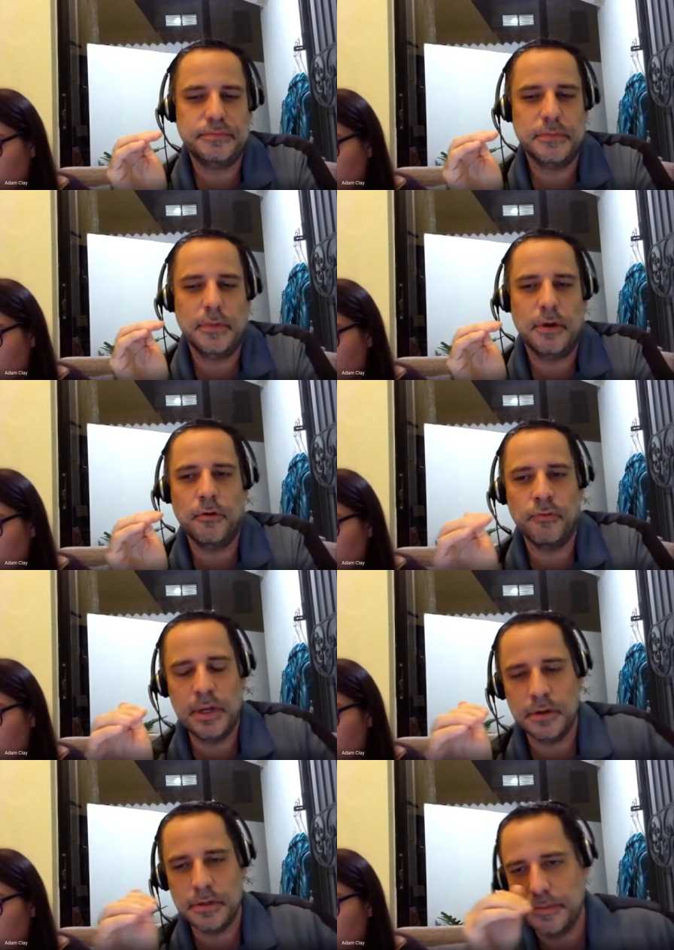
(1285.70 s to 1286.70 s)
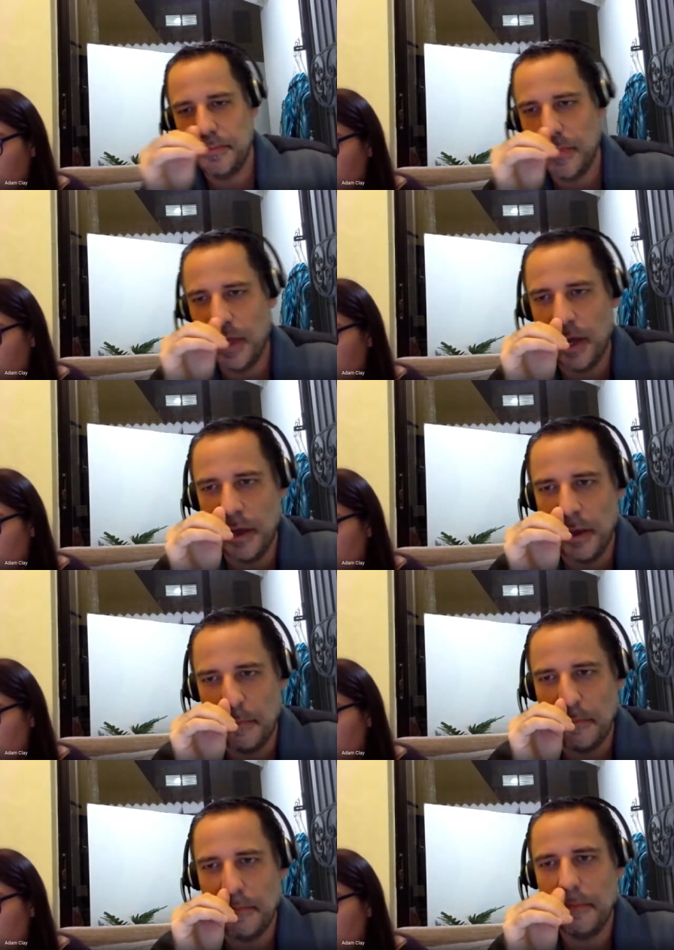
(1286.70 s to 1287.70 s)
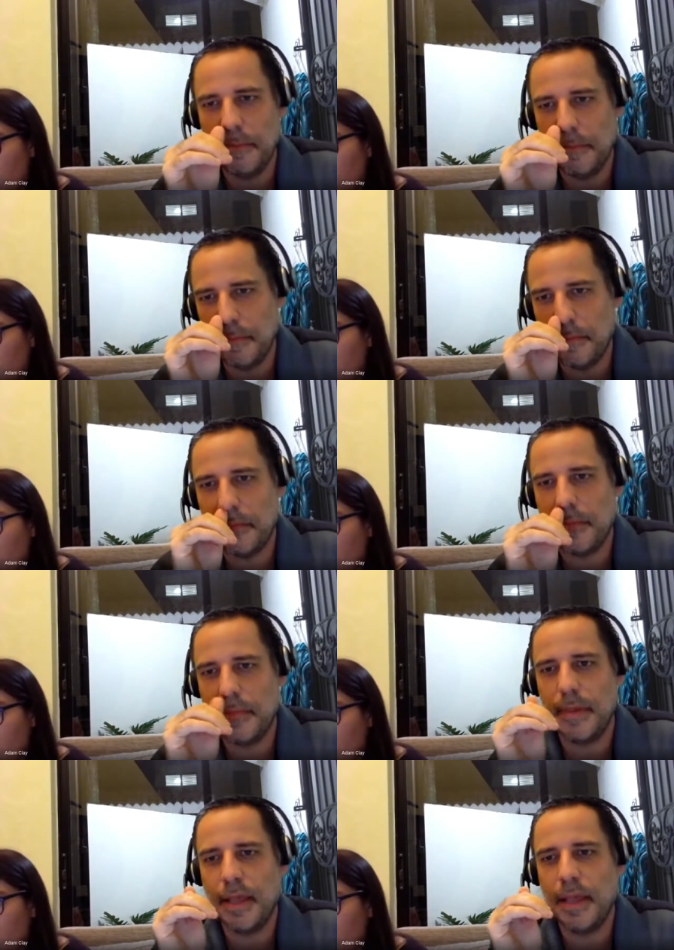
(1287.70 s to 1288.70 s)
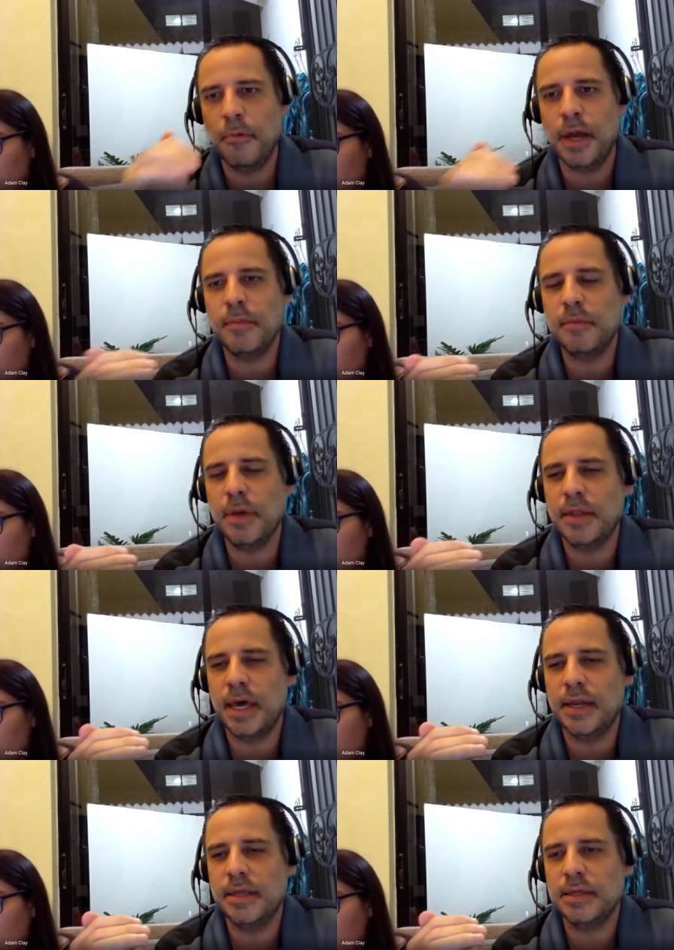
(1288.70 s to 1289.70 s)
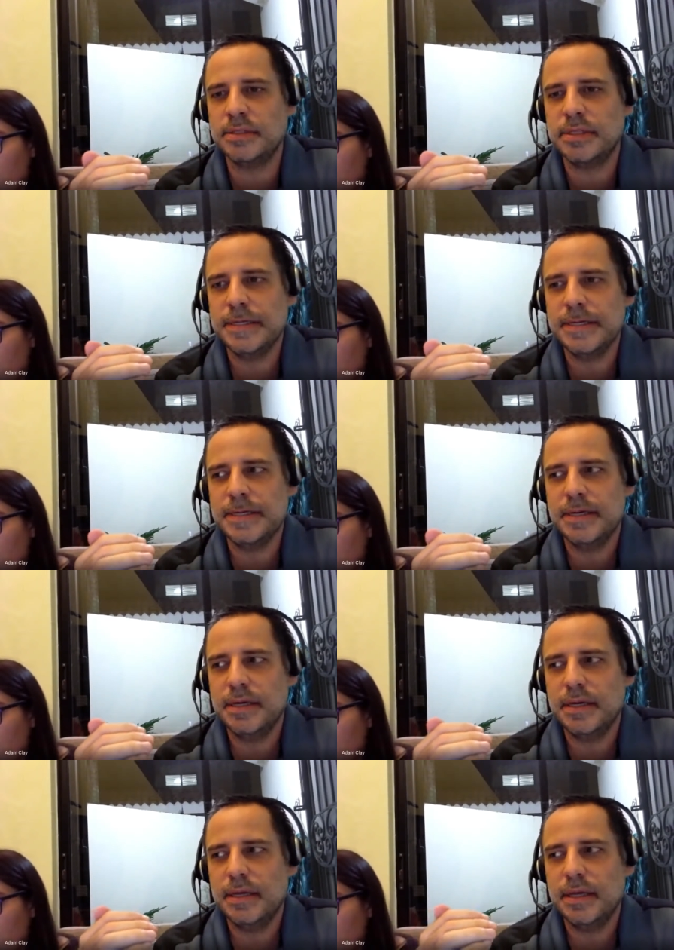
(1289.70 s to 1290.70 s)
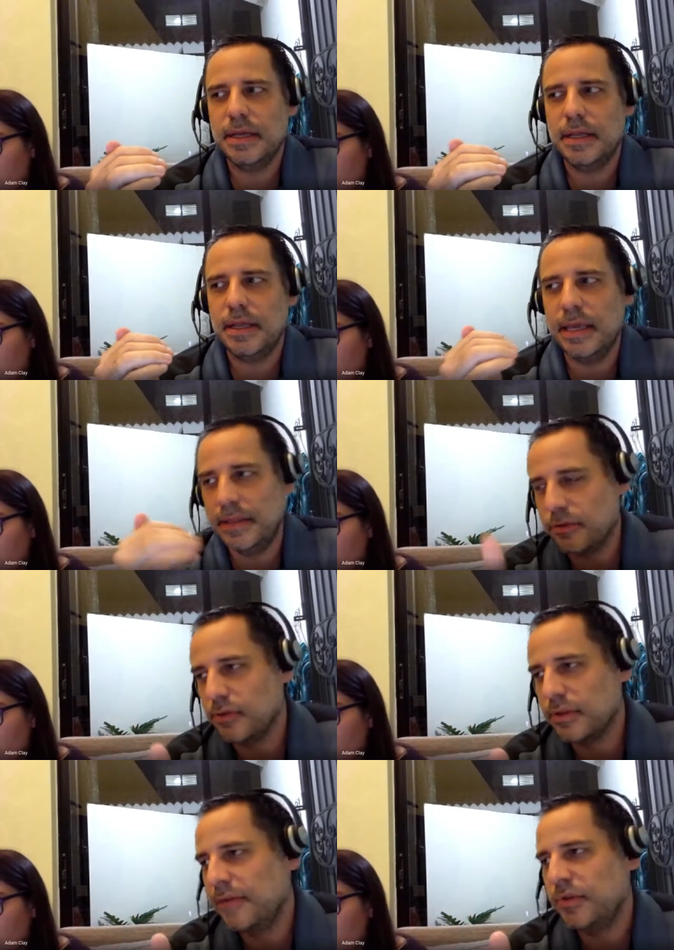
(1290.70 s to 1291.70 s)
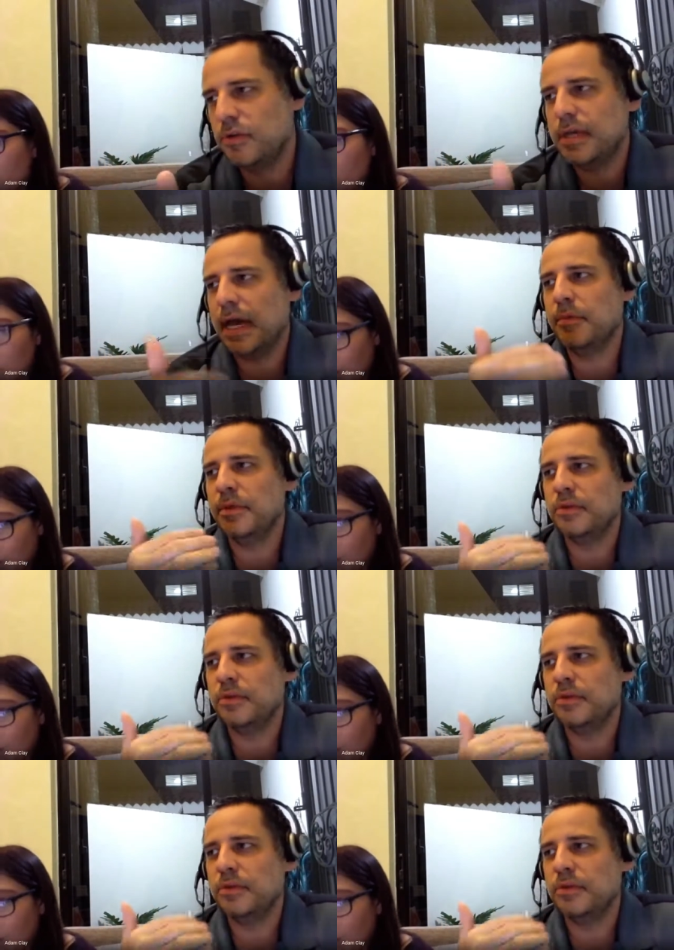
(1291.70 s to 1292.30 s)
or readers. And what I mean by that is this will save you time and this will